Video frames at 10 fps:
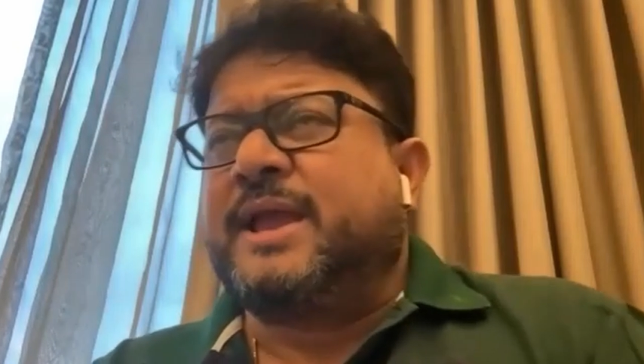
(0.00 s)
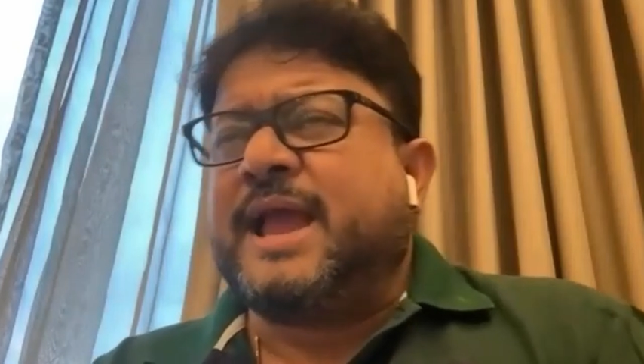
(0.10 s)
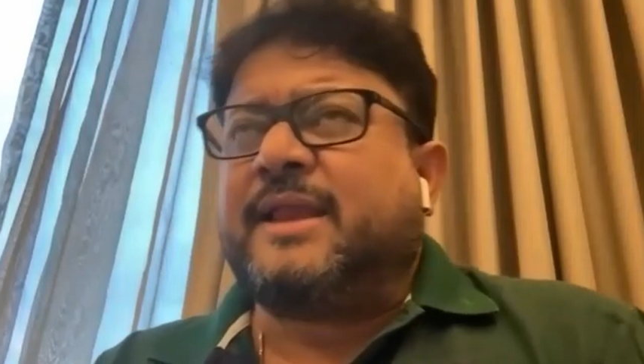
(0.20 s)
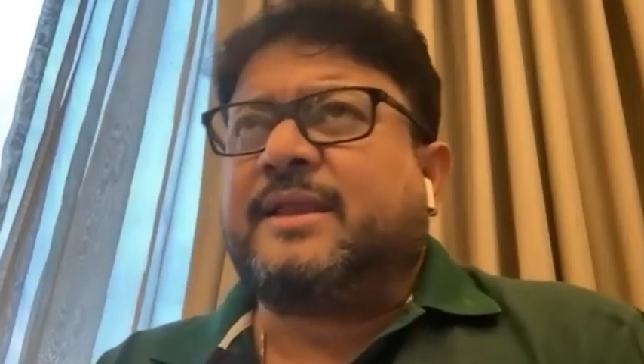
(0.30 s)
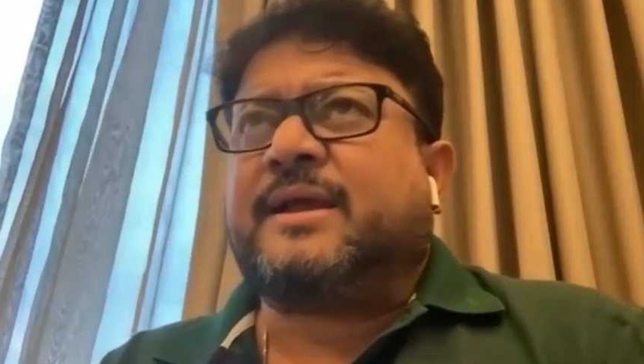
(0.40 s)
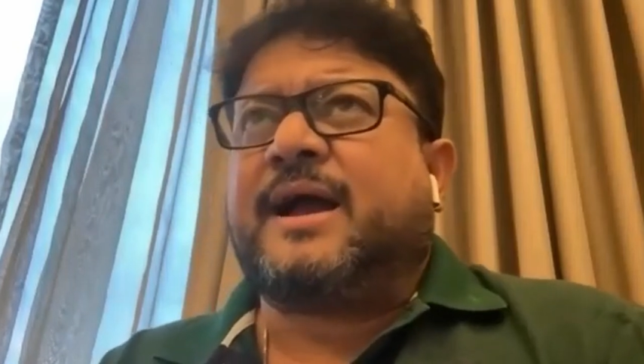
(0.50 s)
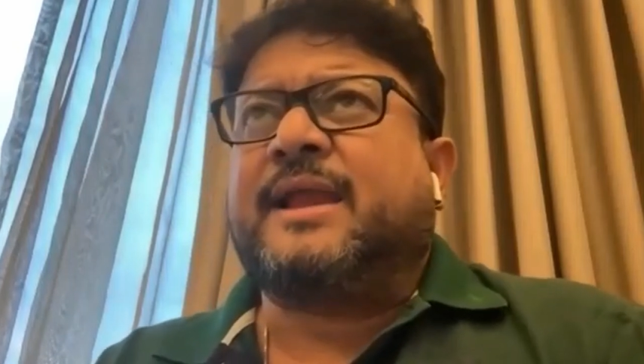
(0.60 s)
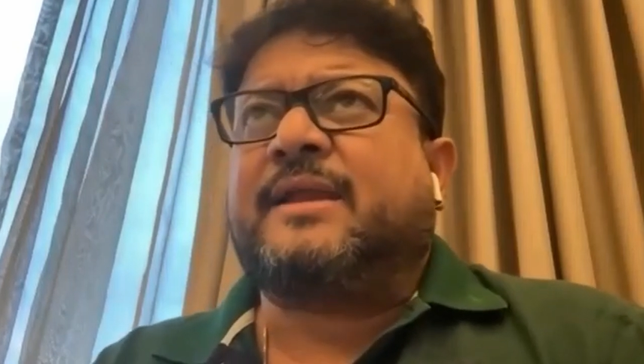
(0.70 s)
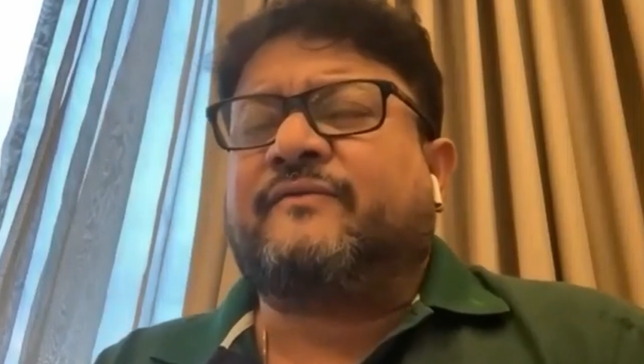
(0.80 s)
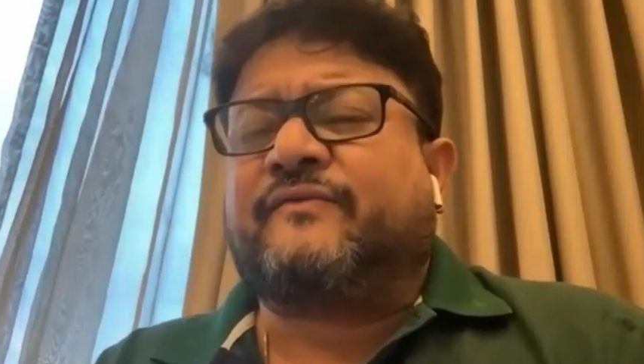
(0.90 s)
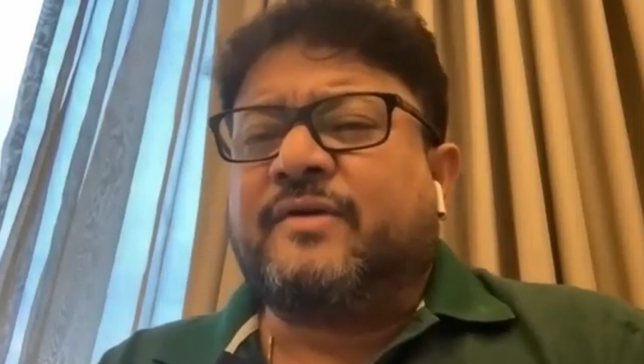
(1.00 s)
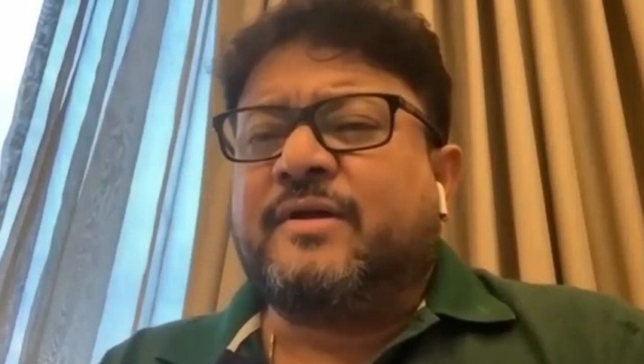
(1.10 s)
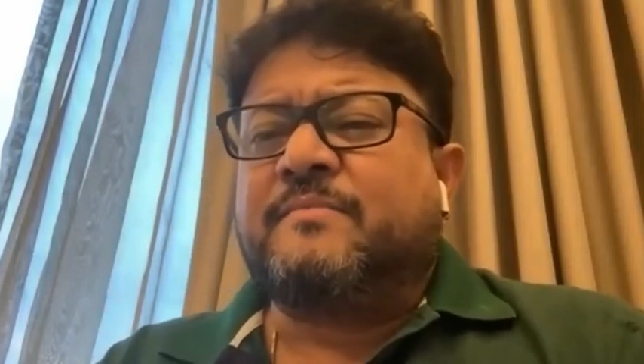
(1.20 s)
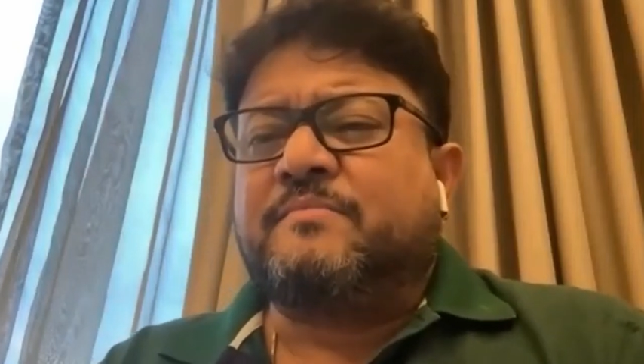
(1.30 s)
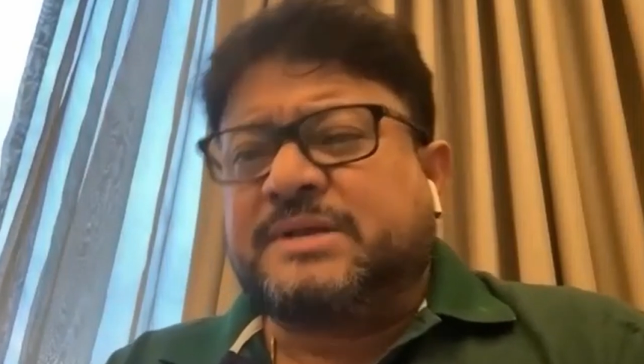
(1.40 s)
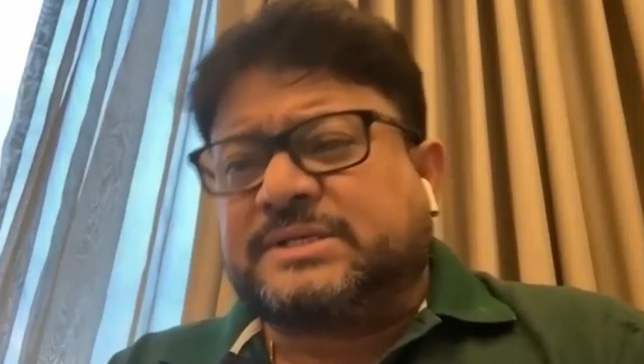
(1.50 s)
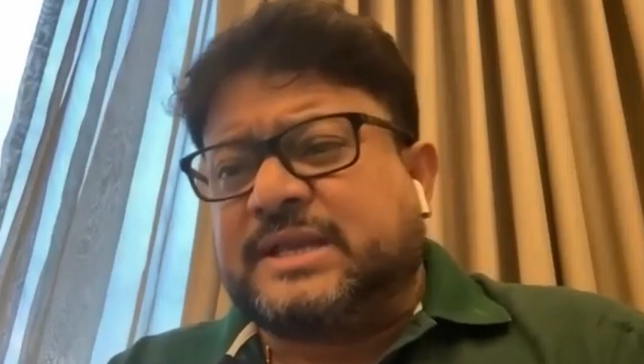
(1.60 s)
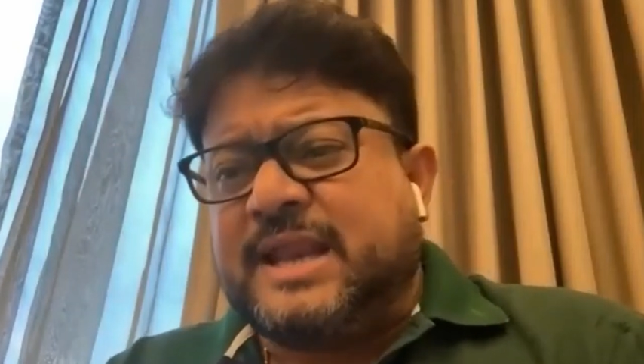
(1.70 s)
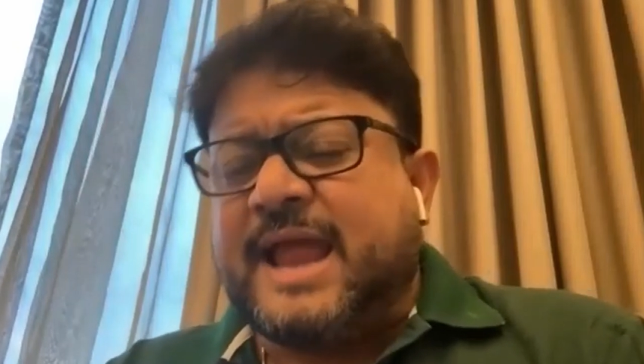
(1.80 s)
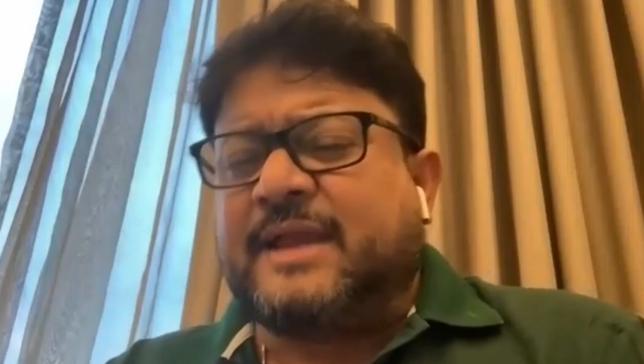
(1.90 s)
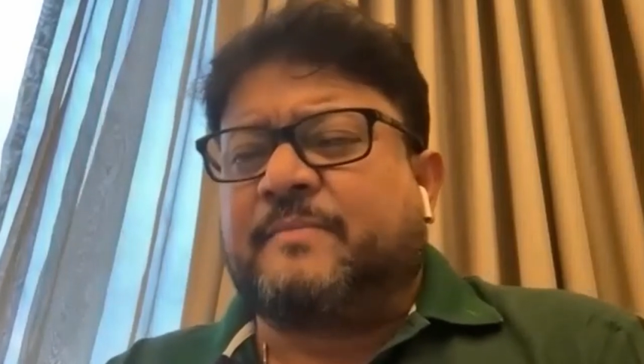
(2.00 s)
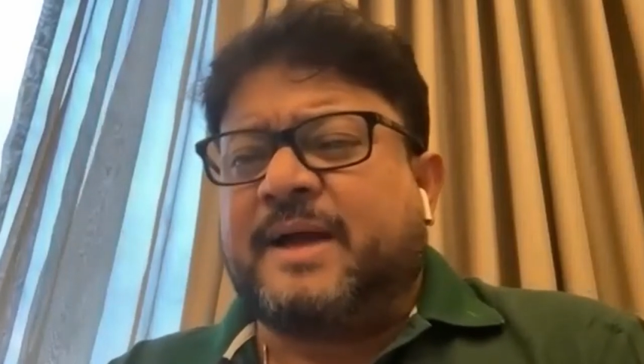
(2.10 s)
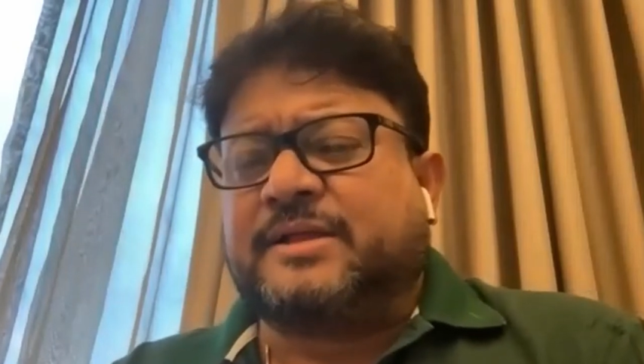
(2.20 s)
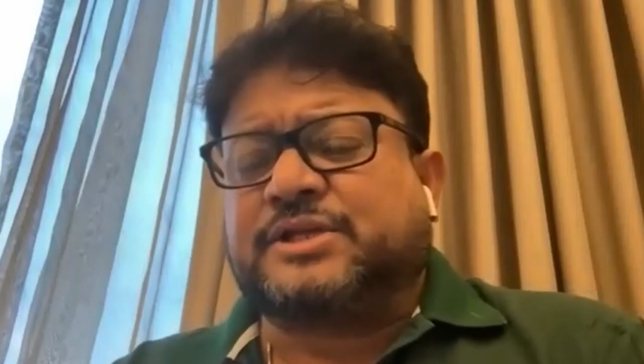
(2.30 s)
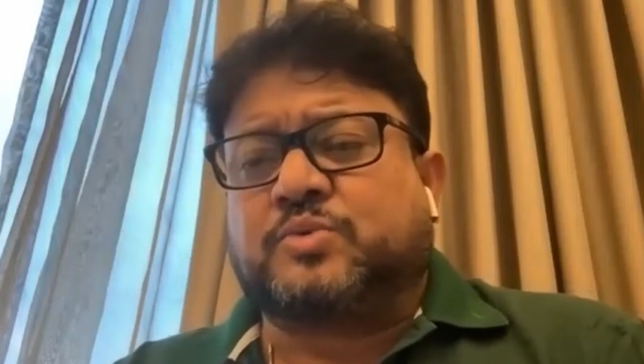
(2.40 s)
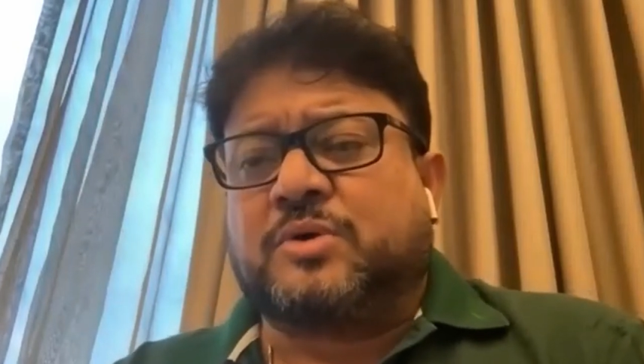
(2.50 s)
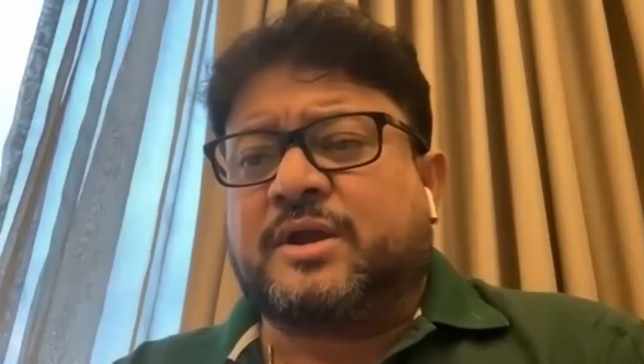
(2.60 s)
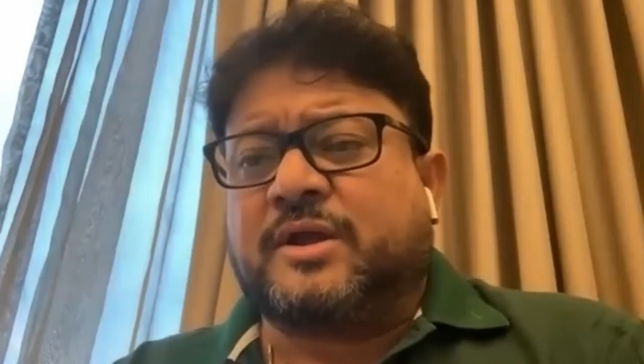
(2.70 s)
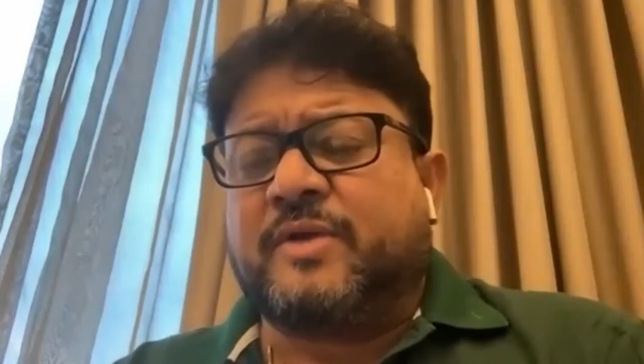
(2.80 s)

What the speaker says: get kind of misled by this word.